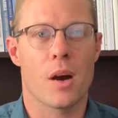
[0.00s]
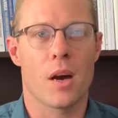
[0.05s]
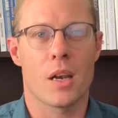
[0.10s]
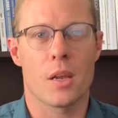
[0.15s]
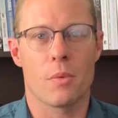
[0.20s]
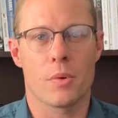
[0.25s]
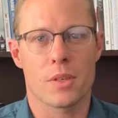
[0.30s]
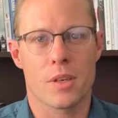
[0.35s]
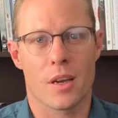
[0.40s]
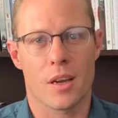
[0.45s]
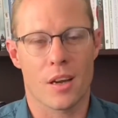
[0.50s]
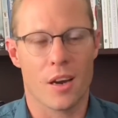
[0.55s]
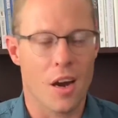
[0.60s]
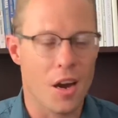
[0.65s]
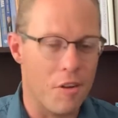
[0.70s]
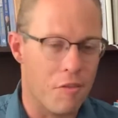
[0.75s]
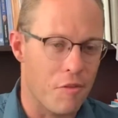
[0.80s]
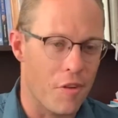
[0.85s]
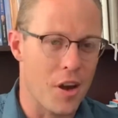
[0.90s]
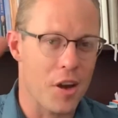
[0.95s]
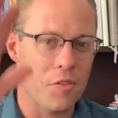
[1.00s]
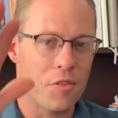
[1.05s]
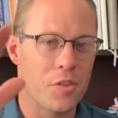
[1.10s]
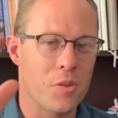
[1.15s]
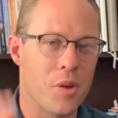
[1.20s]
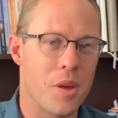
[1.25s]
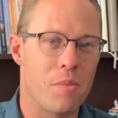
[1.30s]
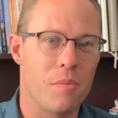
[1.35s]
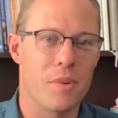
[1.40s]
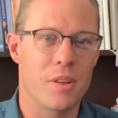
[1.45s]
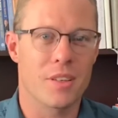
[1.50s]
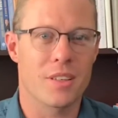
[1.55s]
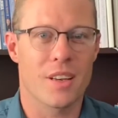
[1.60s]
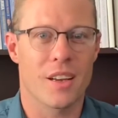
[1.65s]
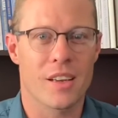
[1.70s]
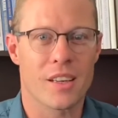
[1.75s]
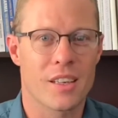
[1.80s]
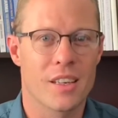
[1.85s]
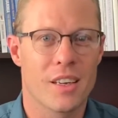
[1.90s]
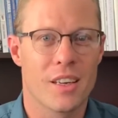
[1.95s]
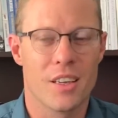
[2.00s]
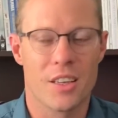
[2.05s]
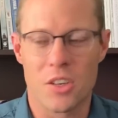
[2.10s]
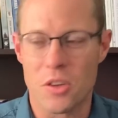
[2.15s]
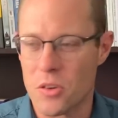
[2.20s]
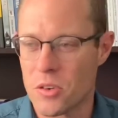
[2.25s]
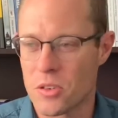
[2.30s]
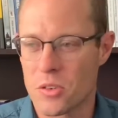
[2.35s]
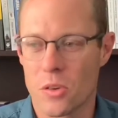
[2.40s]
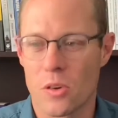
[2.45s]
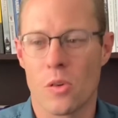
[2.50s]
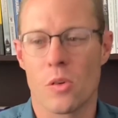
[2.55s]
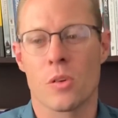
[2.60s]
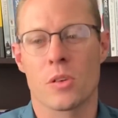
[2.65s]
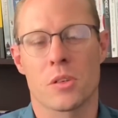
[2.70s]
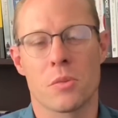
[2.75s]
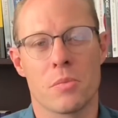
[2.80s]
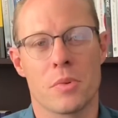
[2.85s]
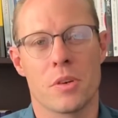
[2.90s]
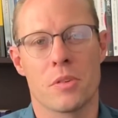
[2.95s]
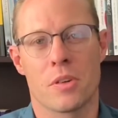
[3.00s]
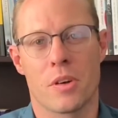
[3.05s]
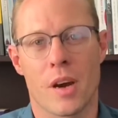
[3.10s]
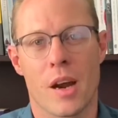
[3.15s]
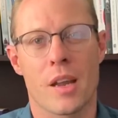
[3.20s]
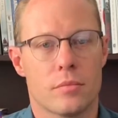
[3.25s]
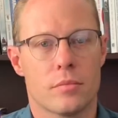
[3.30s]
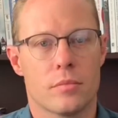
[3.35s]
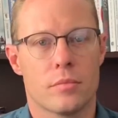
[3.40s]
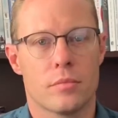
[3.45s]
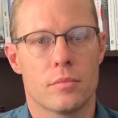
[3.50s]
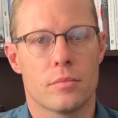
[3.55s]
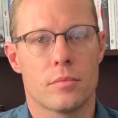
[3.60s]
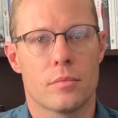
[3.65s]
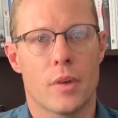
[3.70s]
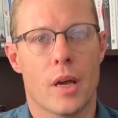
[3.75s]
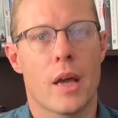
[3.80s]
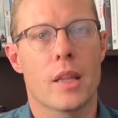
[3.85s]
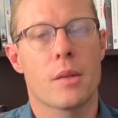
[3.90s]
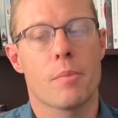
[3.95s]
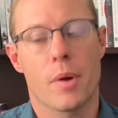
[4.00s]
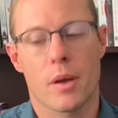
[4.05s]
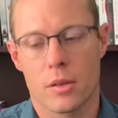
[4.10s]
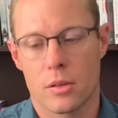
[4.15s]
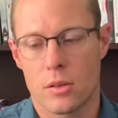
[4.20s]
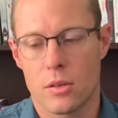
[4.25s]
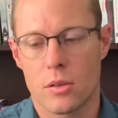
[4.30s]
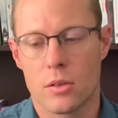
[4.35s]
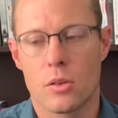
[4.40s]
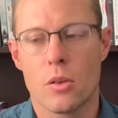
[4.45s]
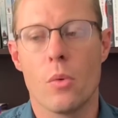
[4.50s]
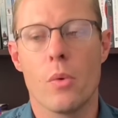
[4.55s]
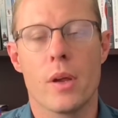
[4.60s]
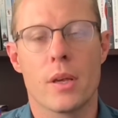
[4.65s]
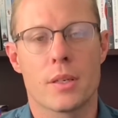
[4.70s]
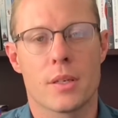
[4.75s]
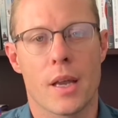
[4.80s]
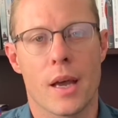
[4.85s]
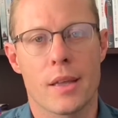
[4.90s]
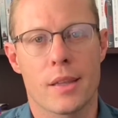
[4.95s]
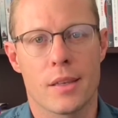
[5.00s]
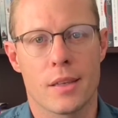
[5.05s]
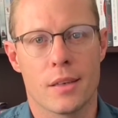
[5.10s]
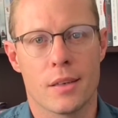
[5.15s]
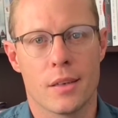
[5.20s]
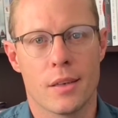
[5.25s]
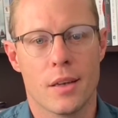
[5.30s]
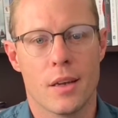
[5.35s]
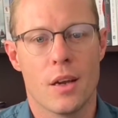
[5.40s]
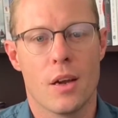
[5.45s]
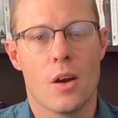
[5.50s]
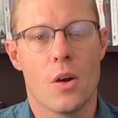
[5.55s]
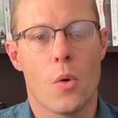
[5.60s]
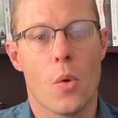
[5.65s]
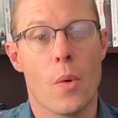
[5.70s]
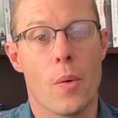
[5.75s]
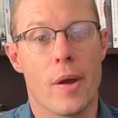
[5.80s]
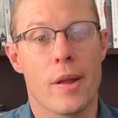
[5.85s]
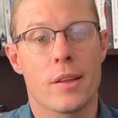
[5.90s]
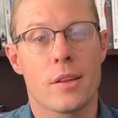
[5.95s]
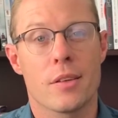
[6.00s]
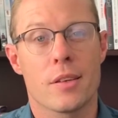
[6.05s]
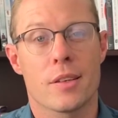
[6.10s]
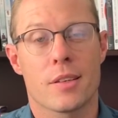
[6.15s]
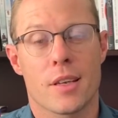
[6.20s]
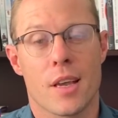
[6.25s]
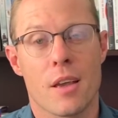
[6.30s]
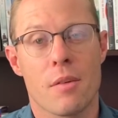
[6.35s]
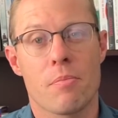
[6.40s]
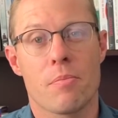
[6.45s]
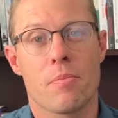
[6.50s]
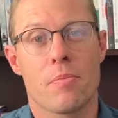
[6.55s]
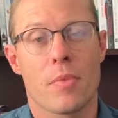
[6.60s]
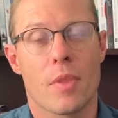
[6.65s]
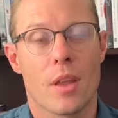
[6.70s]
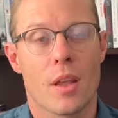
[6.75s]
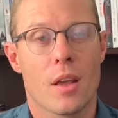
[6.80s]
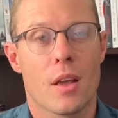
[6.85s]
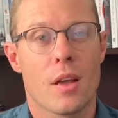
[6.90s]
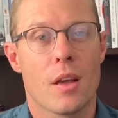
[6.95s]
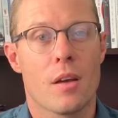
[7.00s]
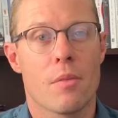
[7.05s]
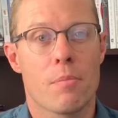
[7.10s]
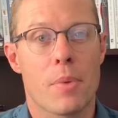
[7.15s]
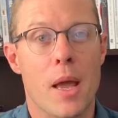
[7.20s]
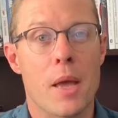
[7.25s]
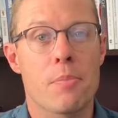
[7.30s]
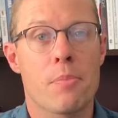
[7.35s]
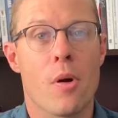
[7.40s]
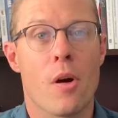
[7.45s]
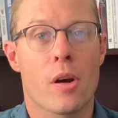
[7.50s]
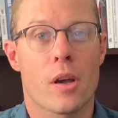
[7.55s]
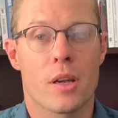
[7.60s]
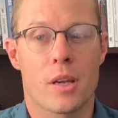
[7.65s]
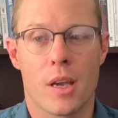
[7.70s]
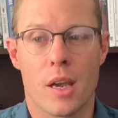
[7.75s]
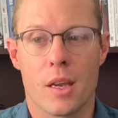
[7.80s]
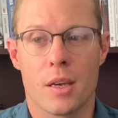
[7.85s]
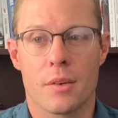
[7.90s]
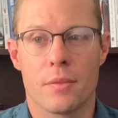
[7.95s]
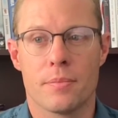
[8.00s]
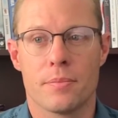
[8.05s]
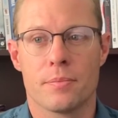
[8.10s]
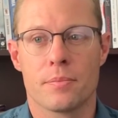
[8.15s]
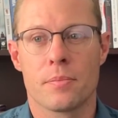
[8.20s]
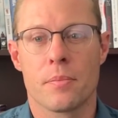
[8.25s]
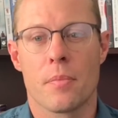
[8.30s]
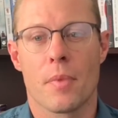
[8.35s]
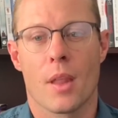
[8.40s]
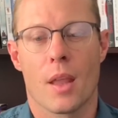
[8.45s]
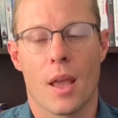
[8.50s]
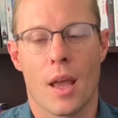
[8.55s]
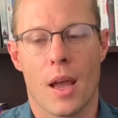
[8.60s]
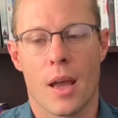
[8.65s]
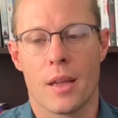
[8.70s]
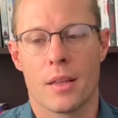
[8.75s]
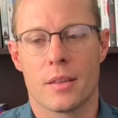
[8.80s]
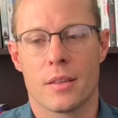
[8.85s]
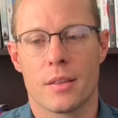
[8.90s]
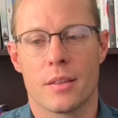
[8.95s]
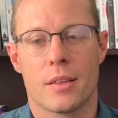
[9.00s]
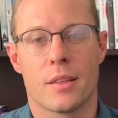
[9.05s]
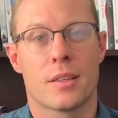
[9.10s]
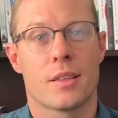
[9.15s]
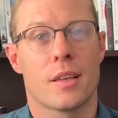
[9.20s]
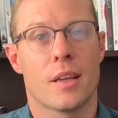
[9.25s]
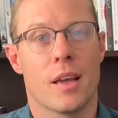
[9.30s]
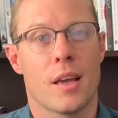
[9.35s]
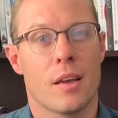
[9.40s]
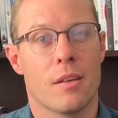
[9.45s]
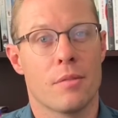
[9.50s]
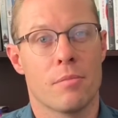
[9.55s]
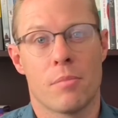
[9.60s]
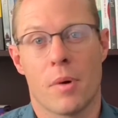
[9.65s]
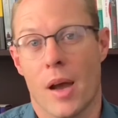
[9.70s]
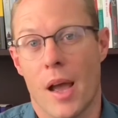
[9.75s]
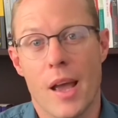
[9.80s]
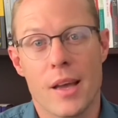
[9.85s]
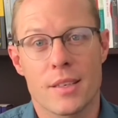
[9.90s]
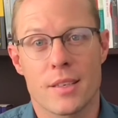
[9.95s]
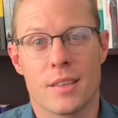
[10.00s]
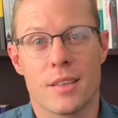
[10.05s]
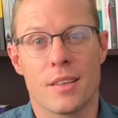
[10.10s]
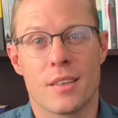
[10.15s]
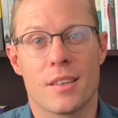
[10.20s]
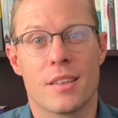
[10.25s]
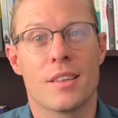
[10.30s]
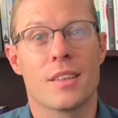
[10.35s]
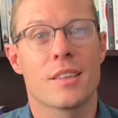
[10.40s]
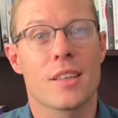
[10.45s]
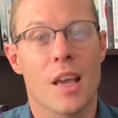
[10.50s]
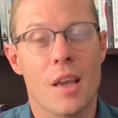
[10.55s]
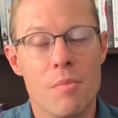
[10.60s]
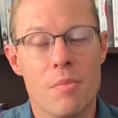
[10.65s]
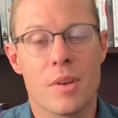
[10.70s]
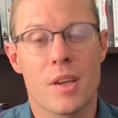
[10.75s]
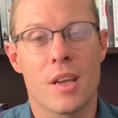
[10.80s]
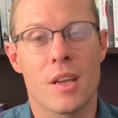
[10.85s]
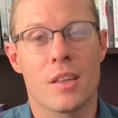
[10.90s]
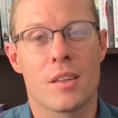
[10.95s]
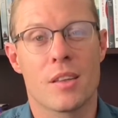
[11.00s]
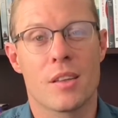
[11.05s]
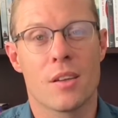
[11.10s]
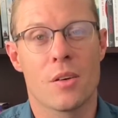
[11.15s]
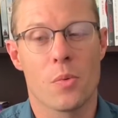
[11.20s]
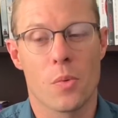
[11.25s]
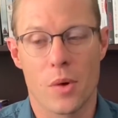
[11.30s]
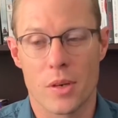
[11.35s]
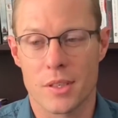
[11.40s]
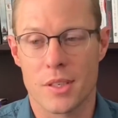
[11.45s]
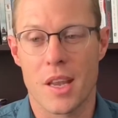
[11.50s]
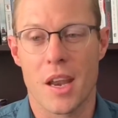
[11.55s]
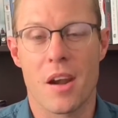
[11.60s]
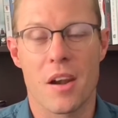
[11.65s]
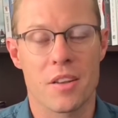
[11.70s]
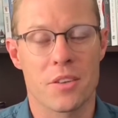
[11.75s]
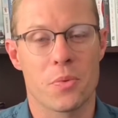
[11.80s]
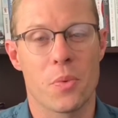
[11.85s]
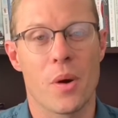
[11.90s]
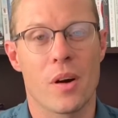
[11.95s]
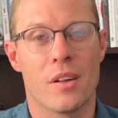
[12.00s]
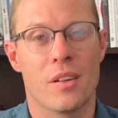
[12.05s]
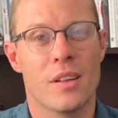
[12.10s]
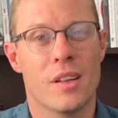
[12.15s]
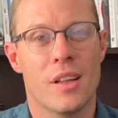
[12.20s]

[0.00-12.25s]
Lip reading: It was like a high five to him, and it's like, you're so awesome and you're great. And about 2 weeks later, we went to the same play park again, and this by accident, the same kid was there as well.